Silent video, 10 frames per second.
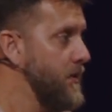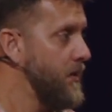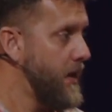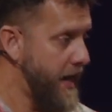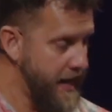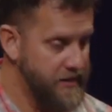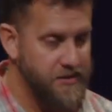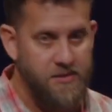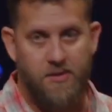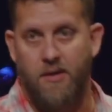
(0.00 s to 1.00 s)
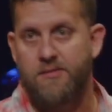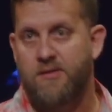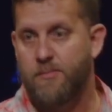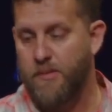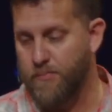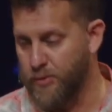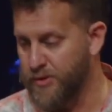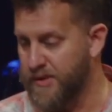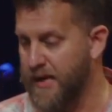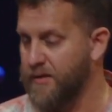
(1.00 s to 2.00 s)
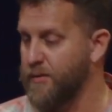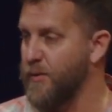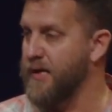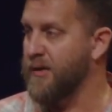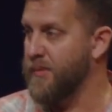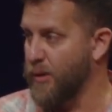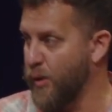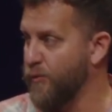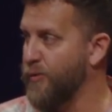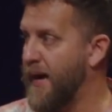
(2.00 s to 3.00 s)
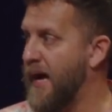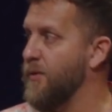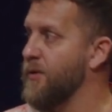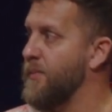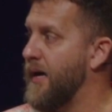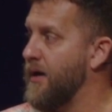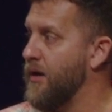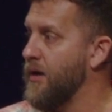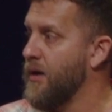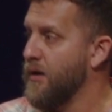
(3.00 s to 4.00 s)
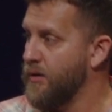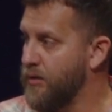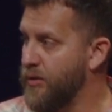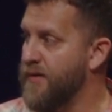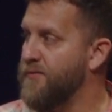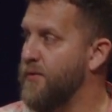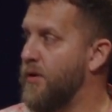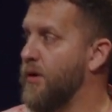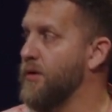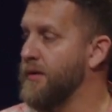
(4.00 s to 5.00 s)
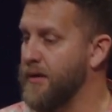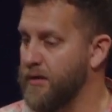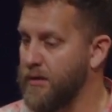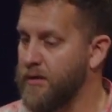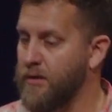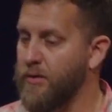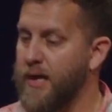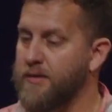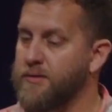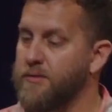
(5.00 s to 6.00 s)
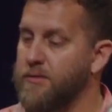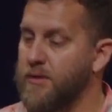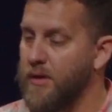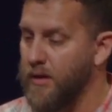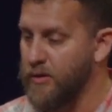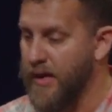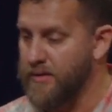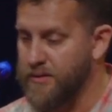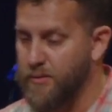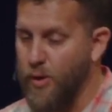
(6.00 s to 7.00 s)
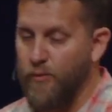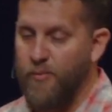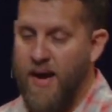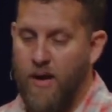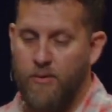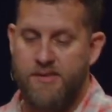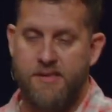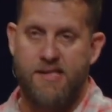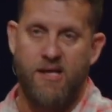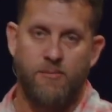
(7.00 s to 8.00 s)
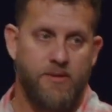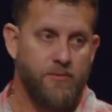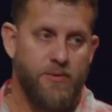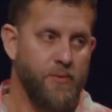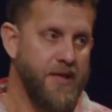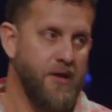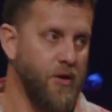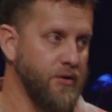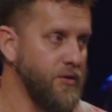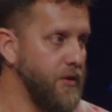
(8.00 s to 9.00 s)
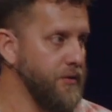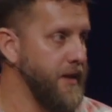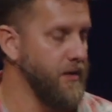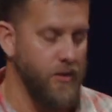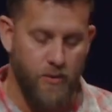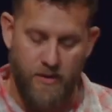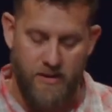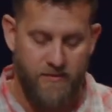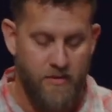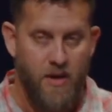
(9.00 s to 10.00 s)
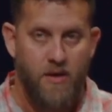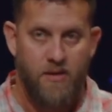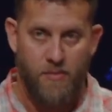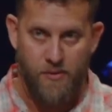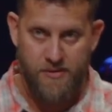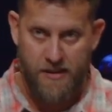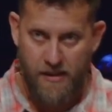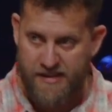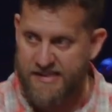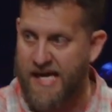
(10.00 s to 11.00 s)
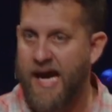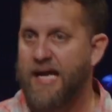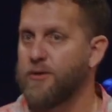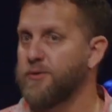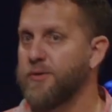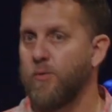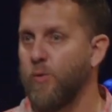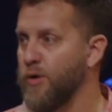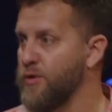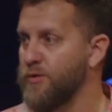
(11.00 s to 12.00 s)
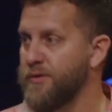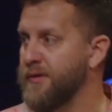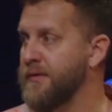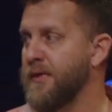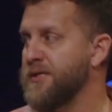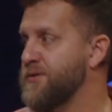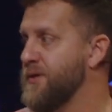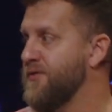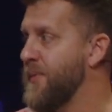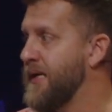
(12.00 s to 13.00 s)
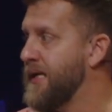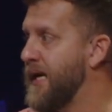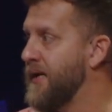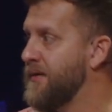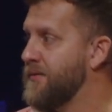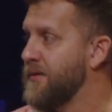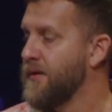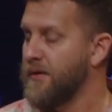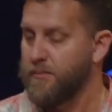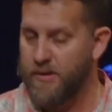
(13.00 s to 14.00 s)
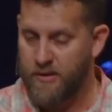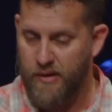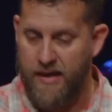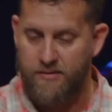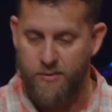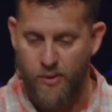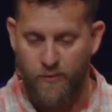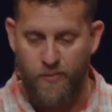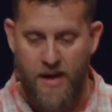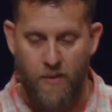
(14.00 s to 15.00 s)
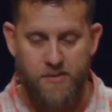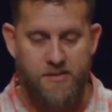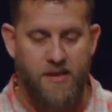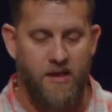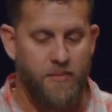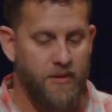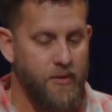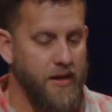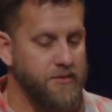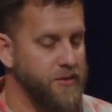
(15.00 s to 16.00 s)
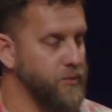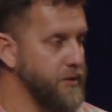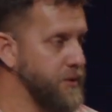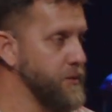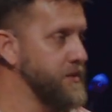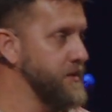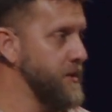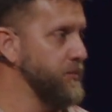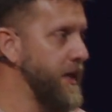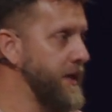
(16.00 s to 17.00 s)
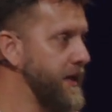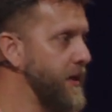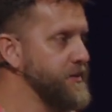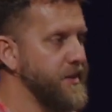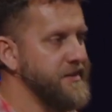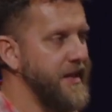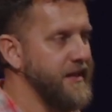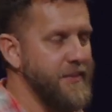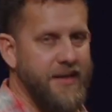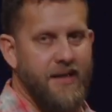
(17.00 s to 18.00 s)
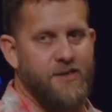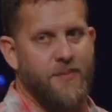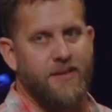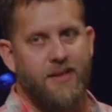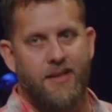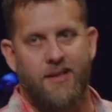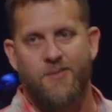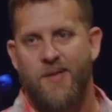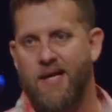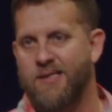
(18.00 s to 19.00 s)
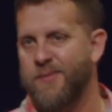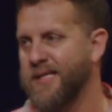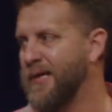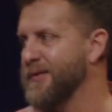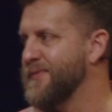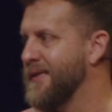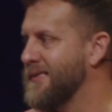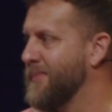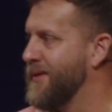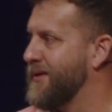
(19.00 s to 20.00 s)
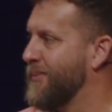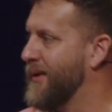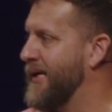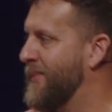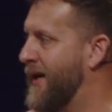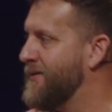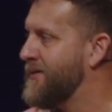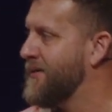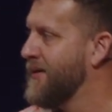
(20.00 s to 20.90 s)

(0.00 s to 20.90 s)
Our anxious thoughts can be pushed out of the way, can be overpowered by our grateful heart and our gratitude. Uh, gratitude overpowers entitlement. We, we could argue all day long. We live in the most entitled world in the history of mankind but gratitude overpowers entitlement. Gratitude reduces complaining. I was going to say eliminates, but let's be honest, we can always find something to complain about.